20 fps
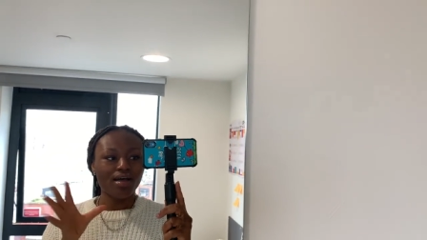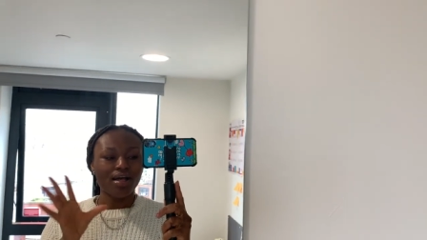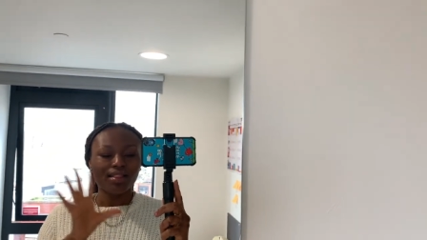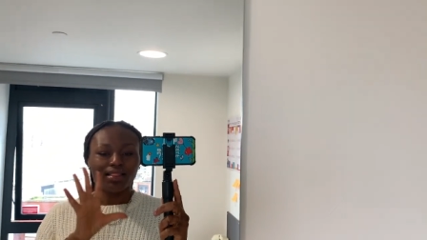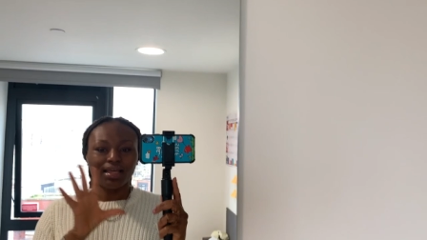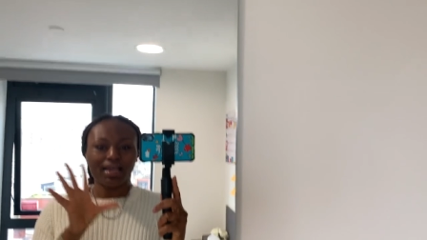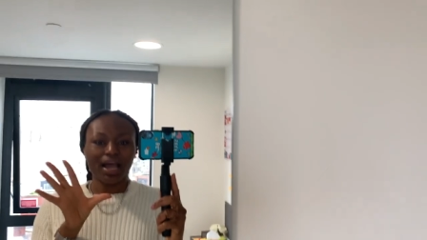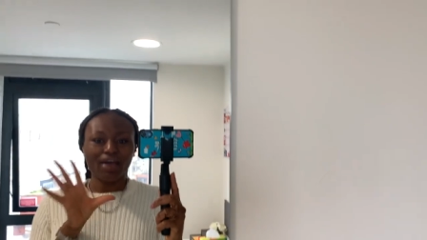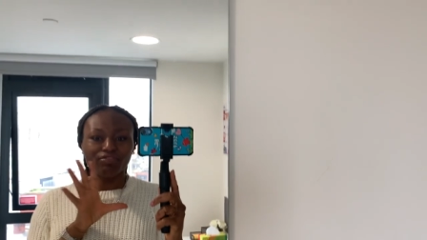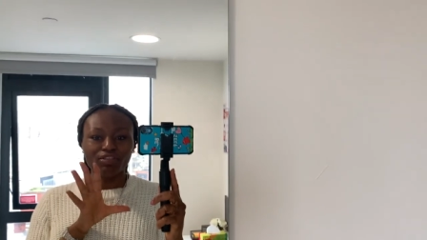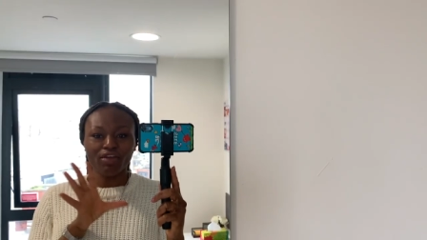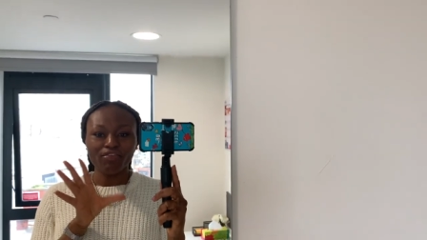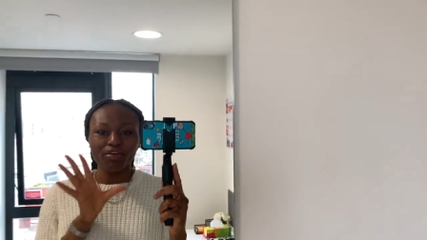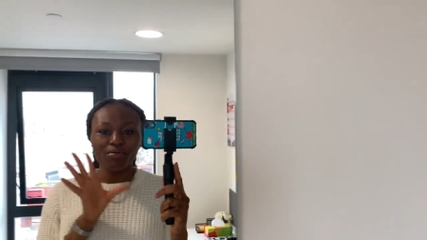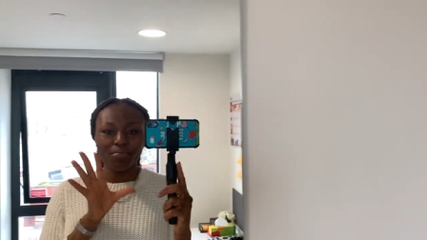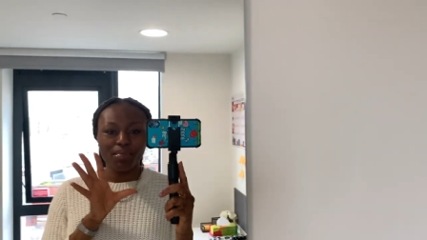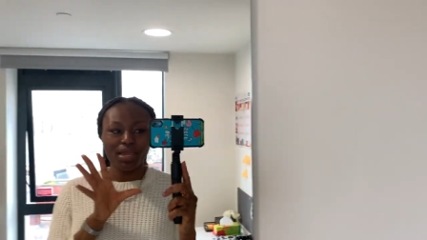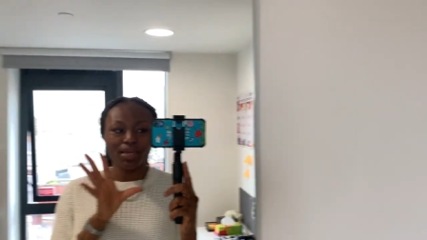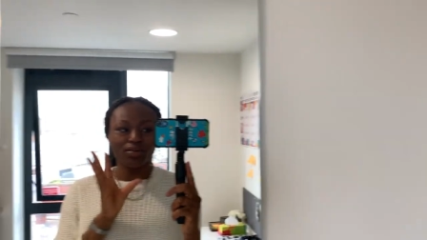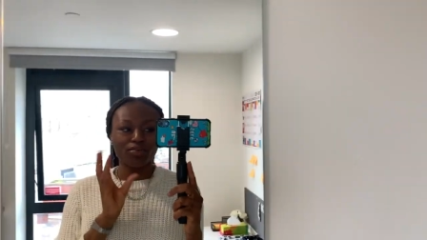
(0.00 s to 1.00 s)
Like, I've never
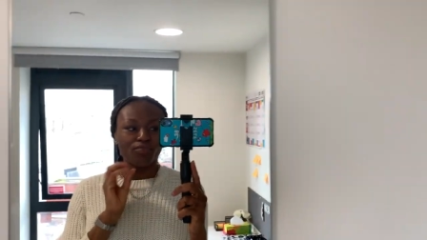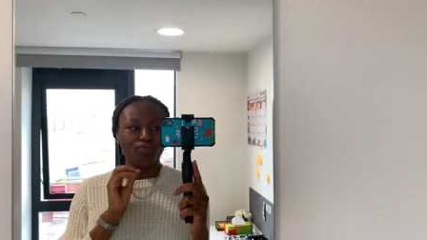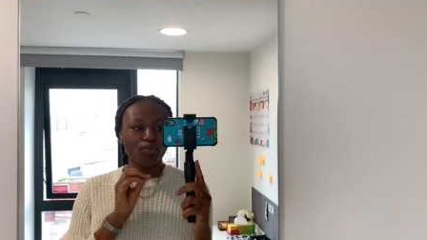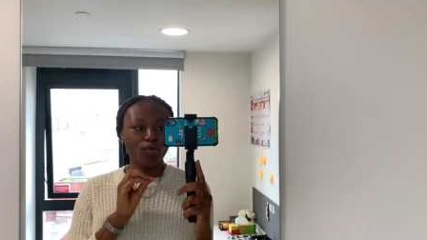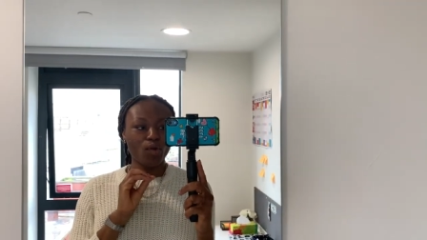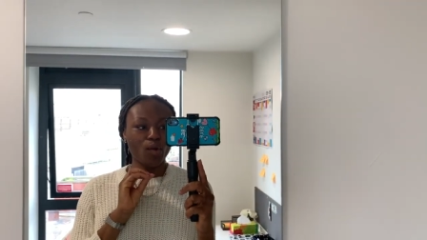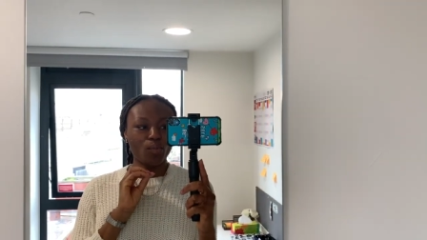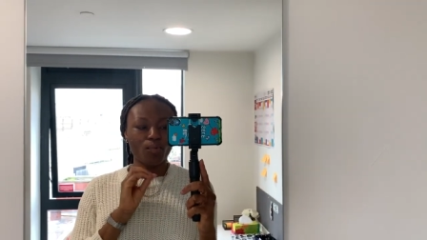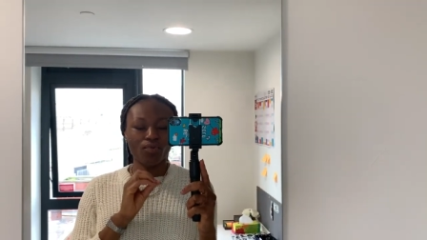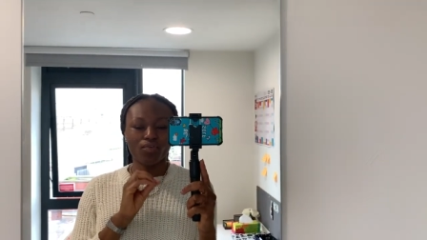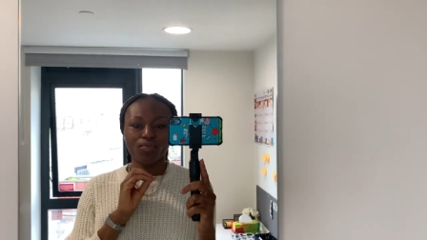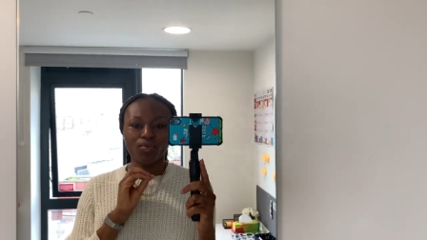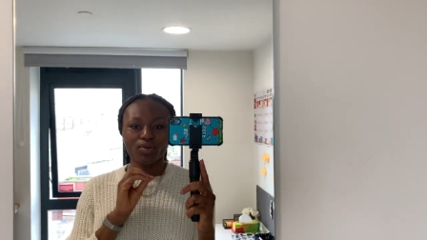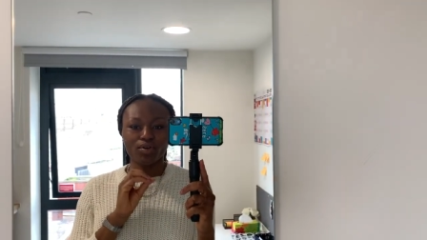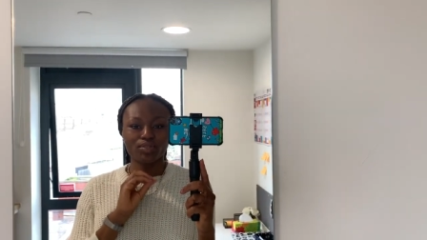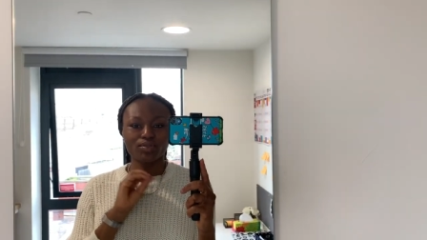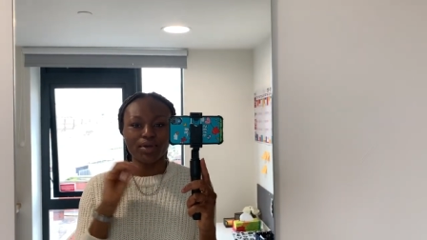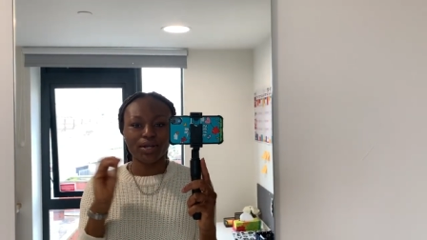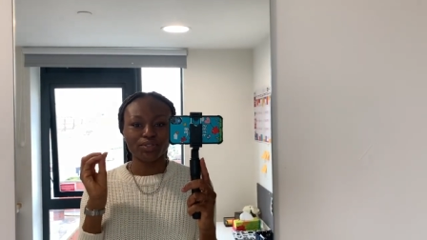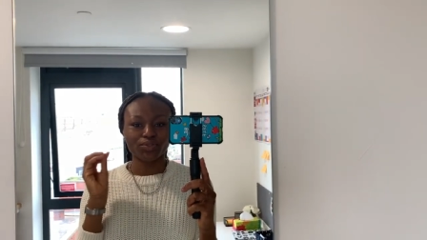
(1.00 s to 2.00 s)
made a vlog before,
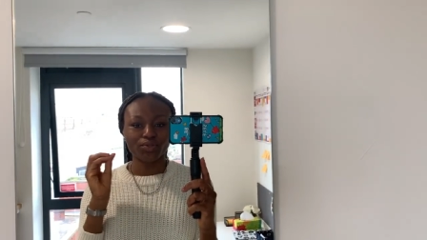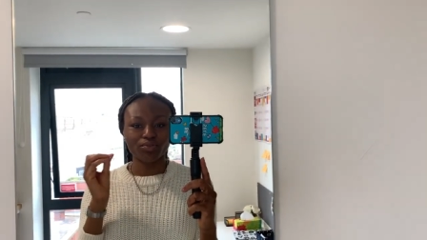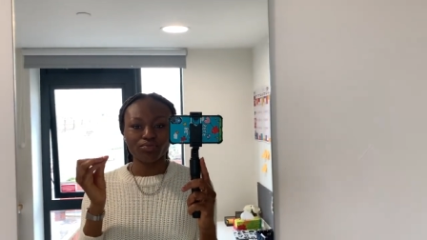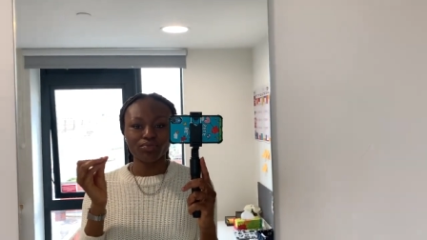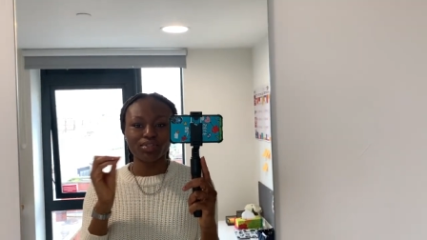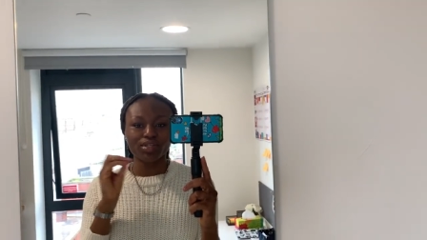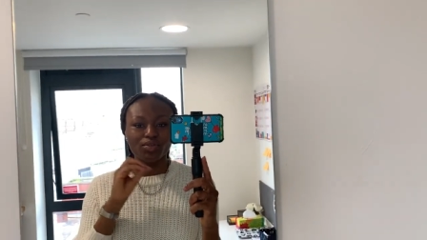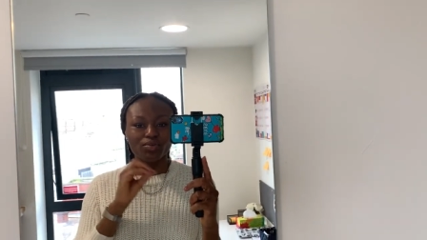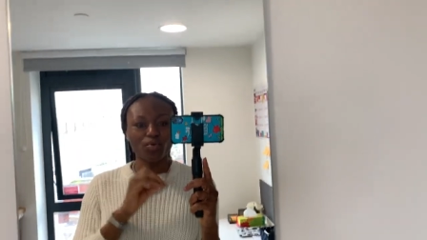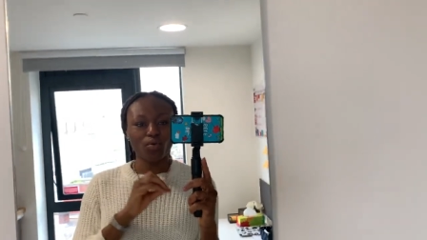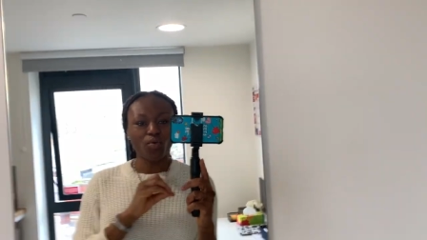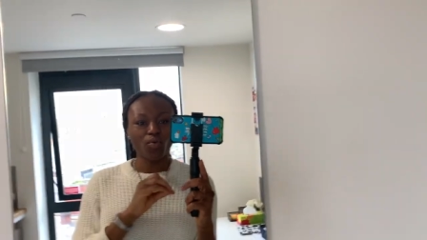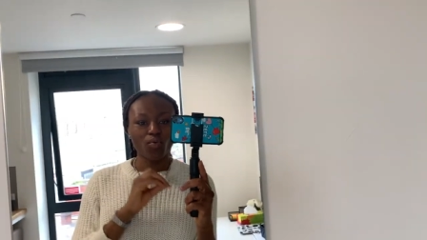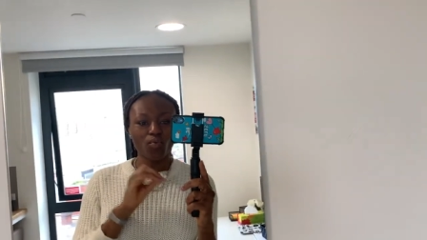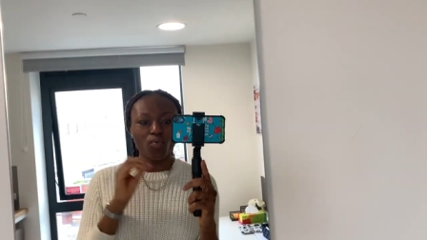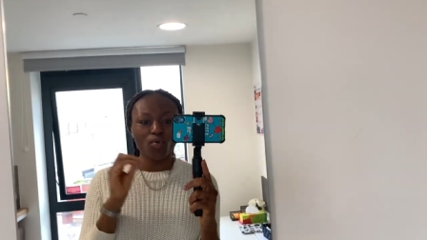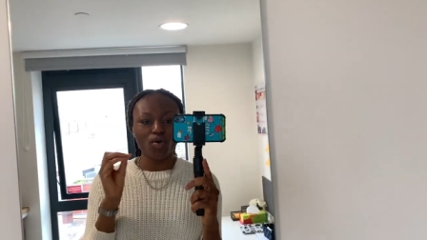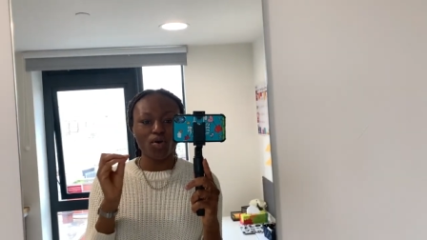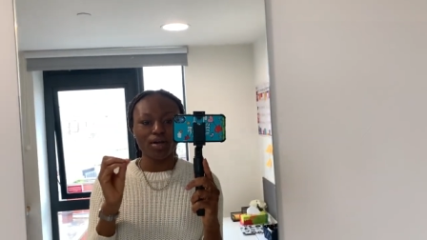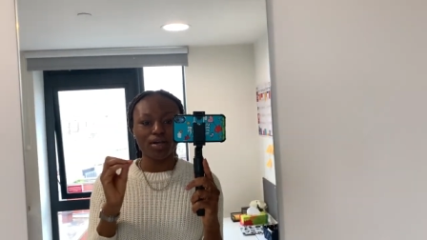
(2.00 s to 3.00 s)
so I don't really know
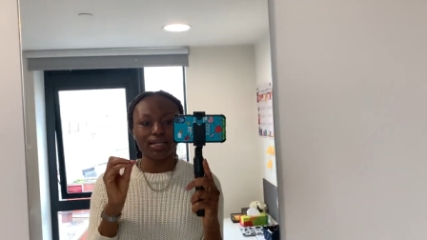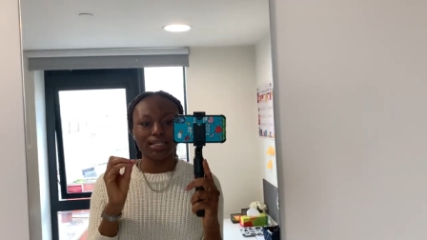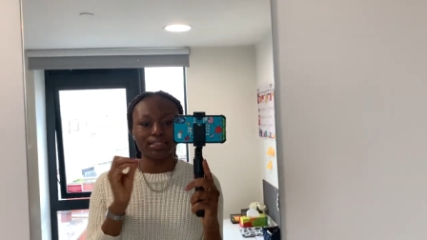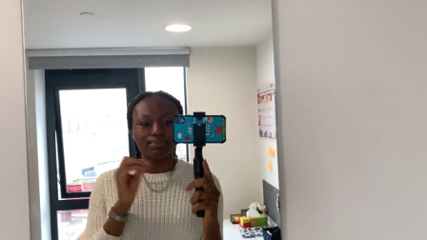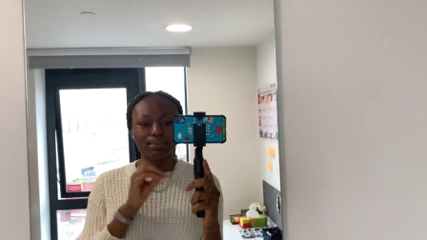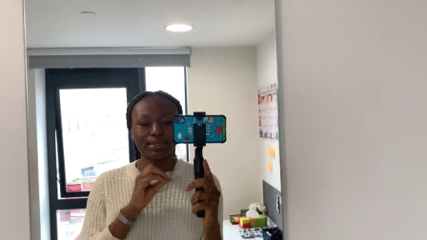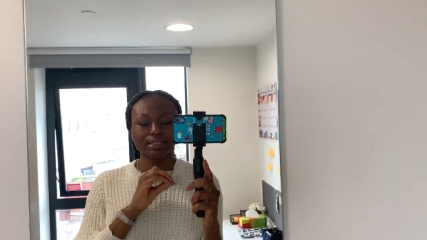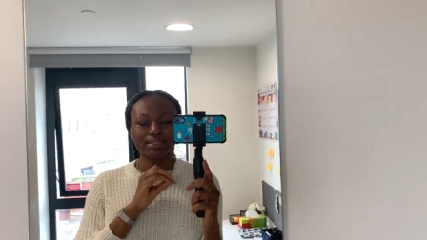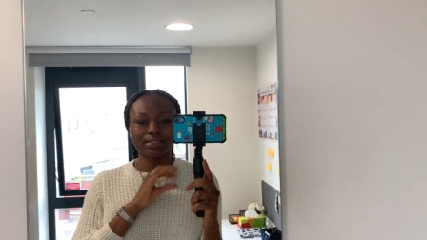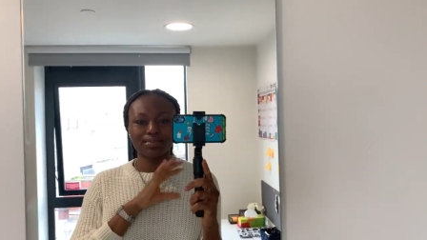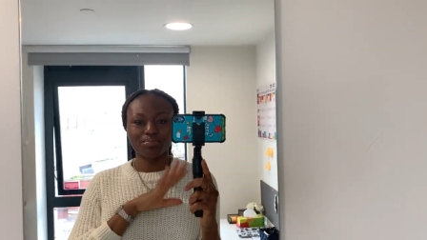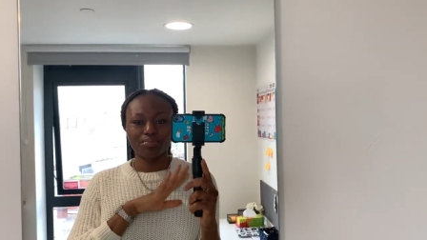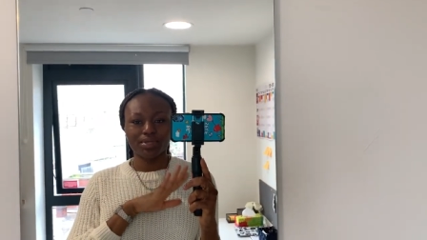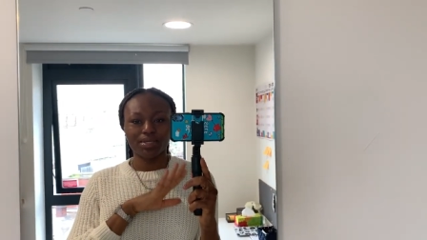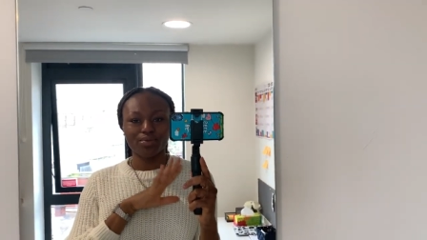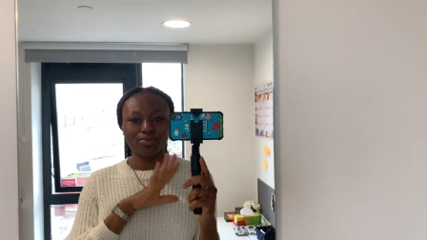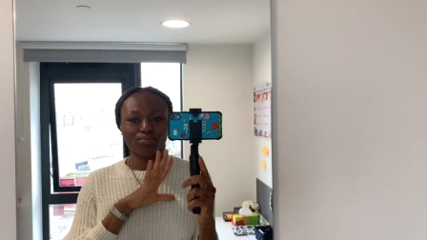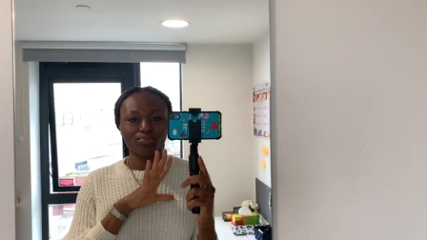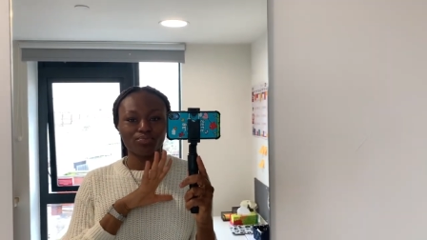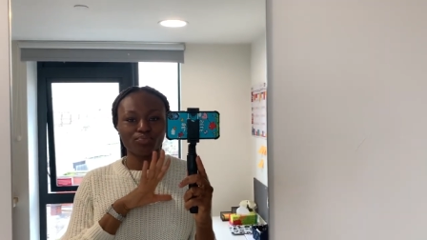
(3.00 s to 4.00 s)
what is meant to
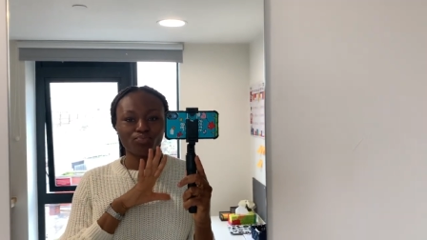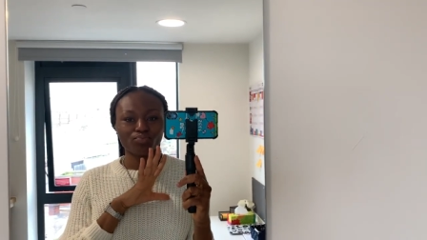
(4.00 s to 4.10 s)
be